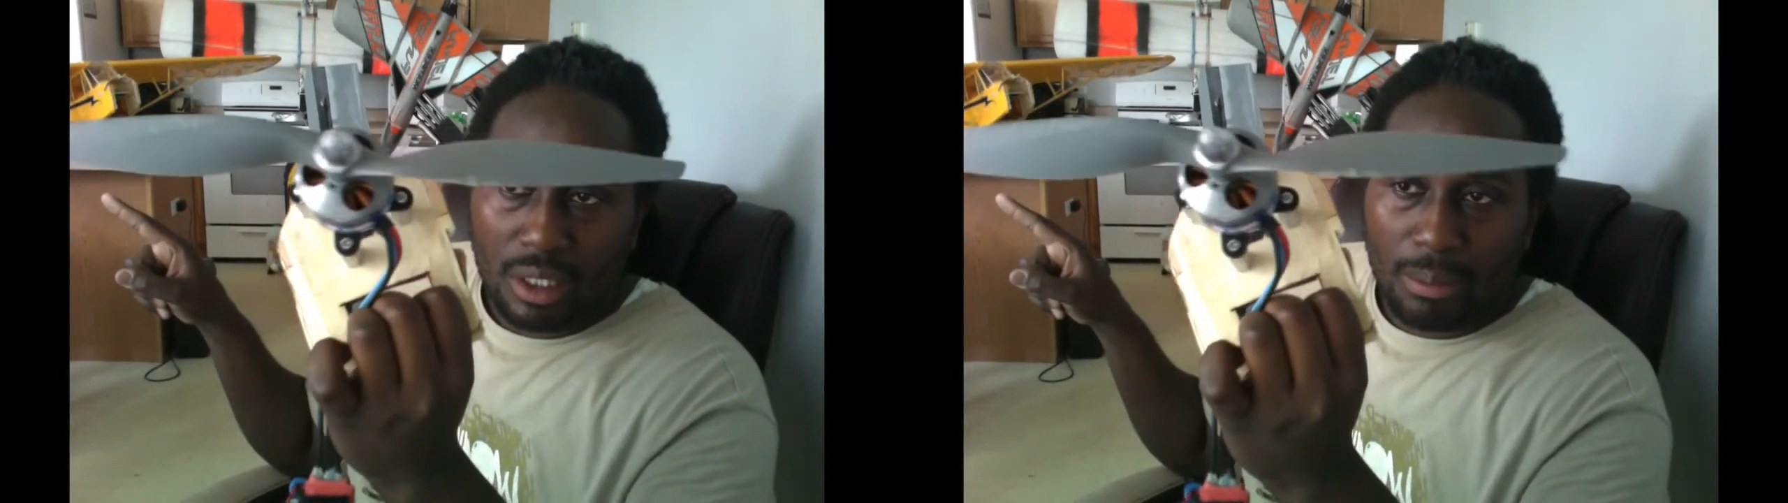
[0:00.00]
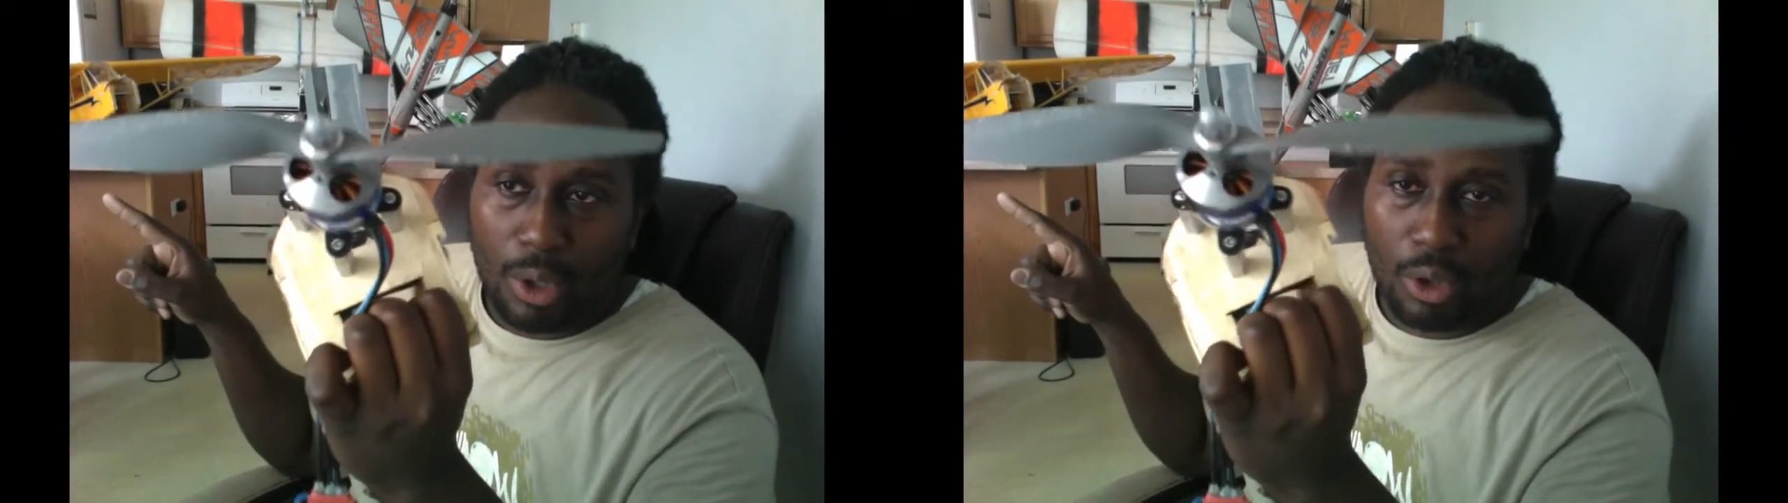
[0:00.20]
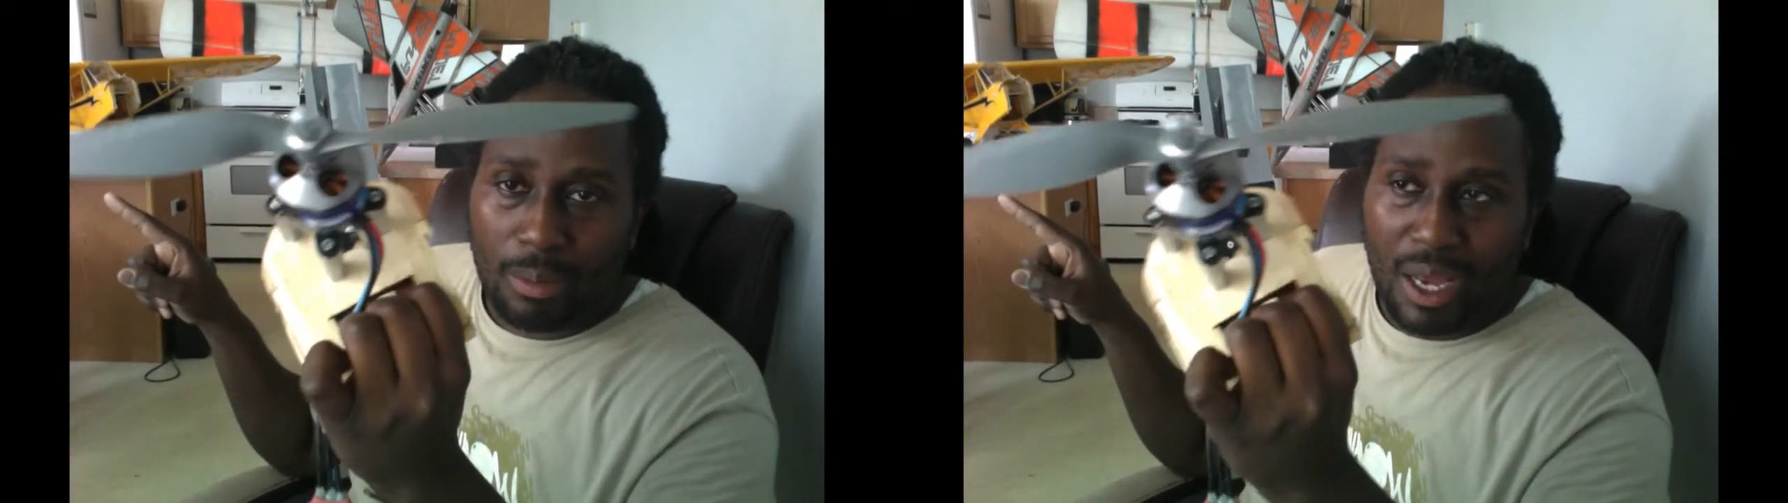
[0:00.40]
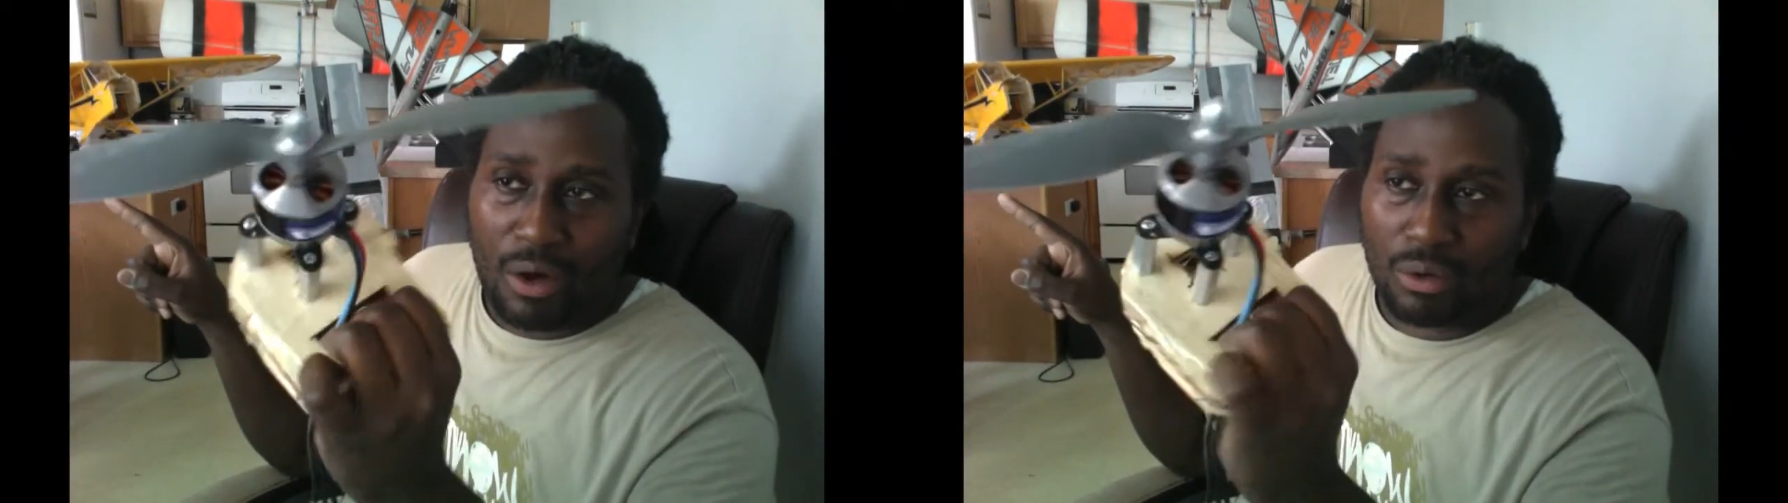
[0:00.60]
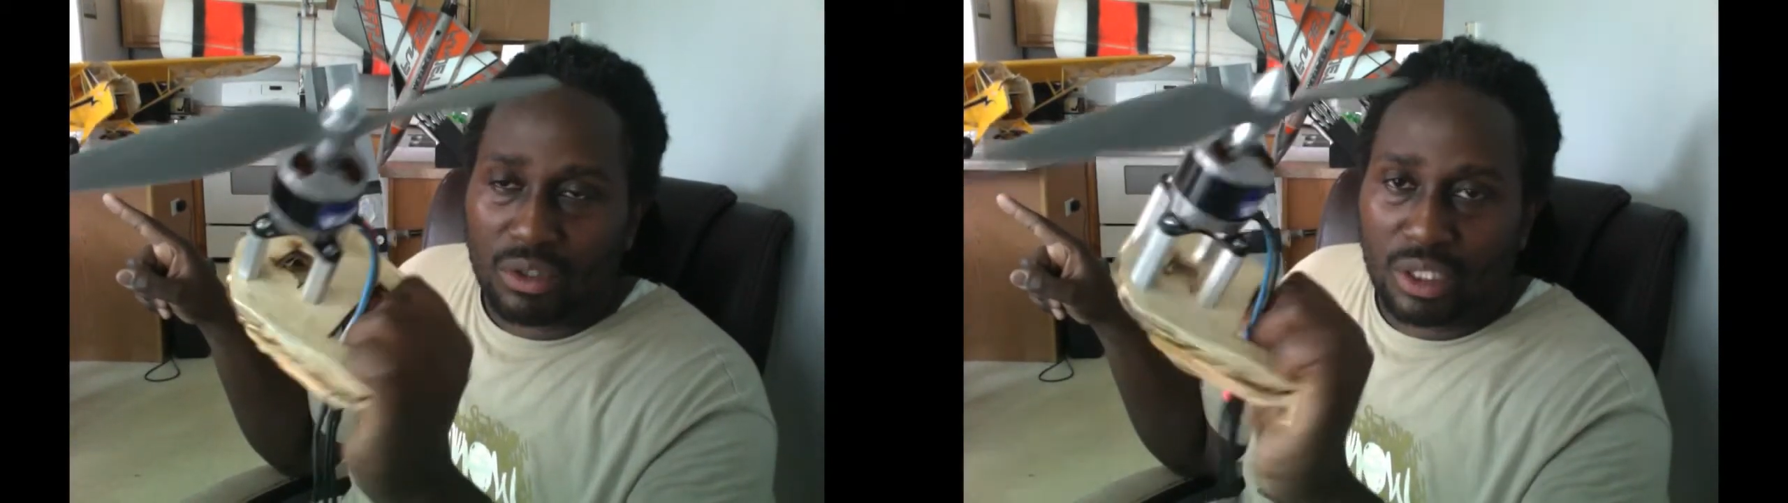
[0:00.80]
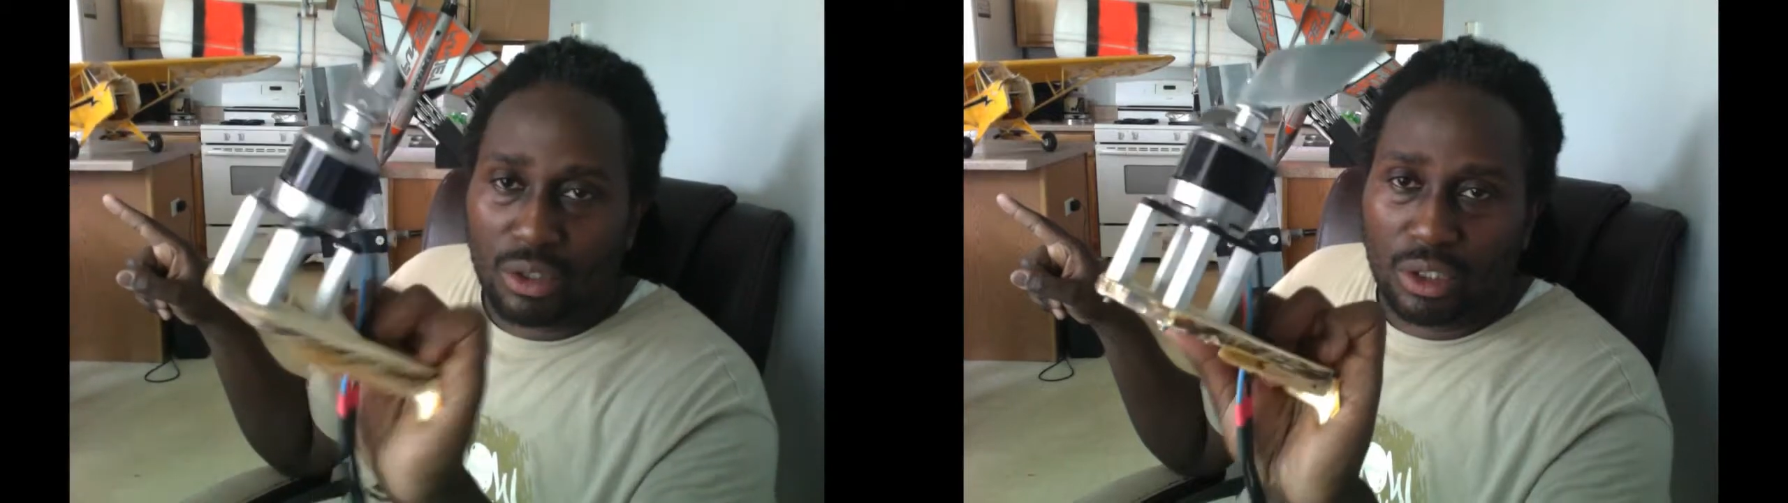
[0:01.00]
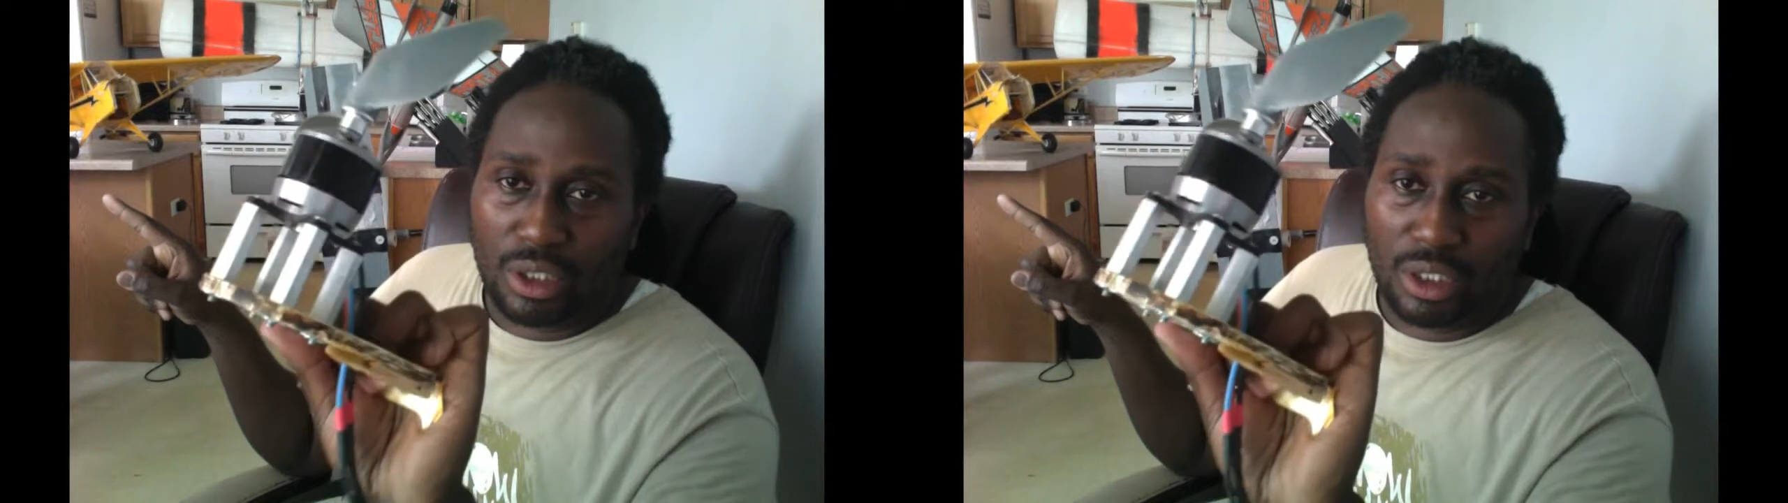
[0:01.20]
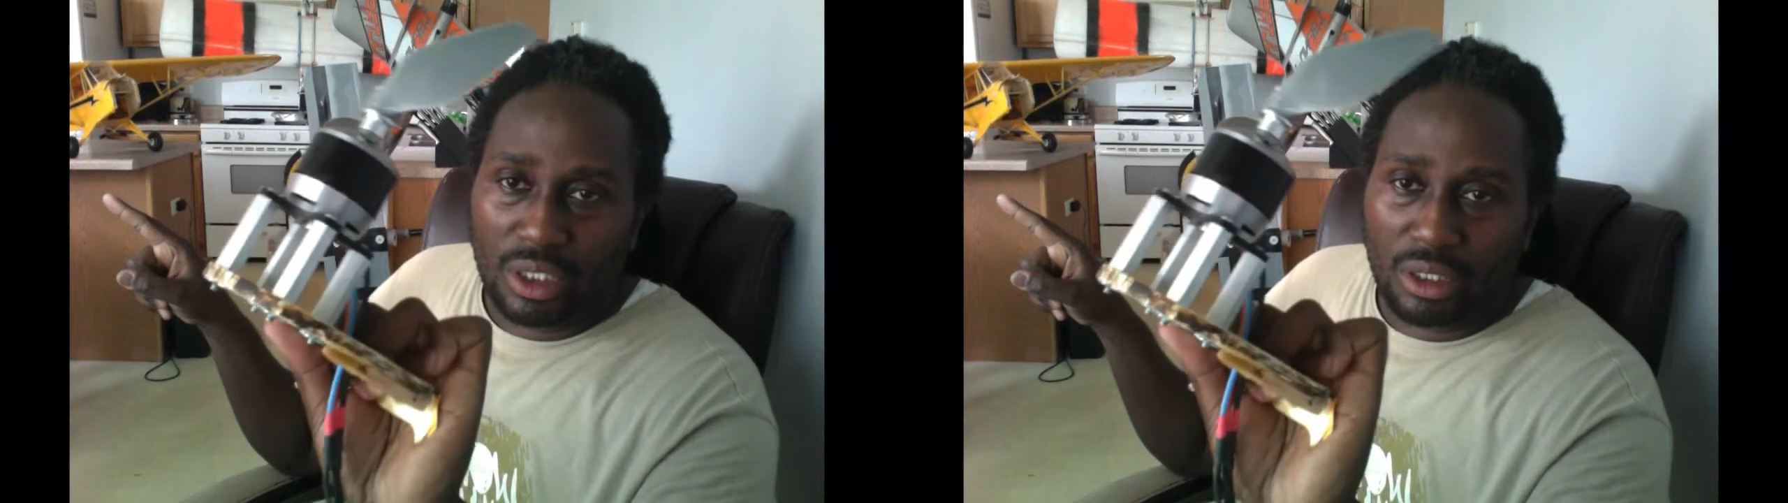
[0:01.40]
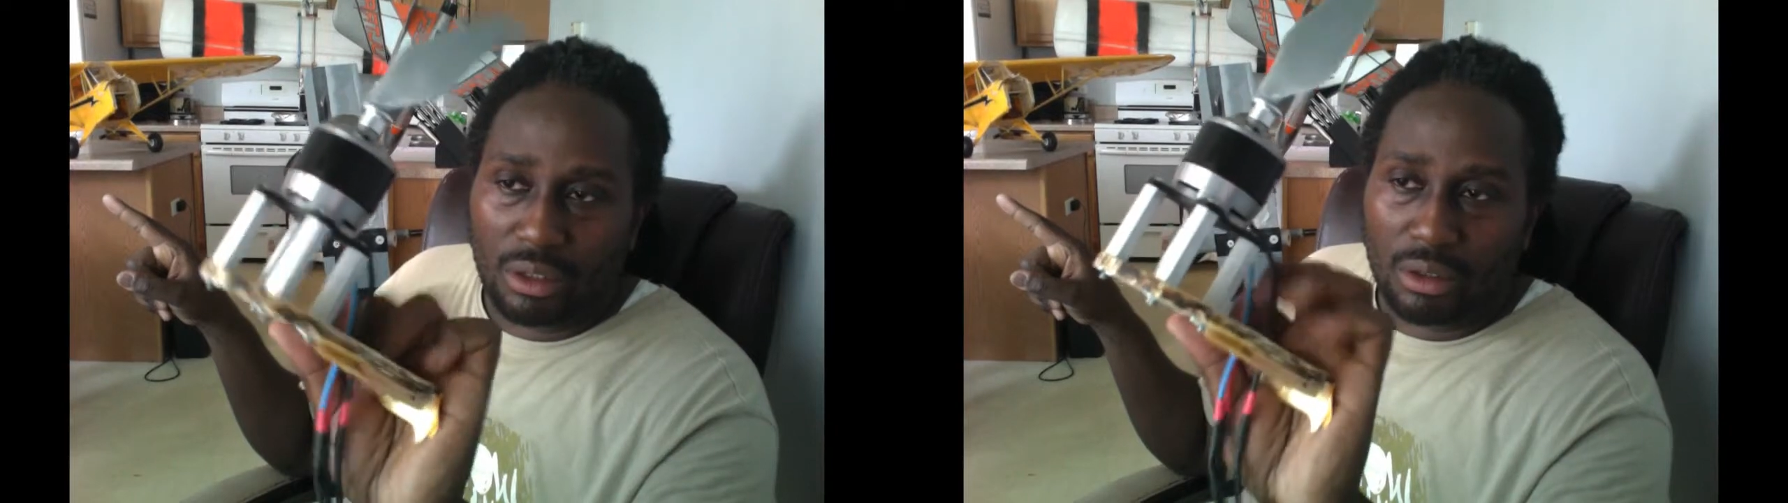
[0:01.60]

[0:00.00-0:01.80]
Motor mount, still good,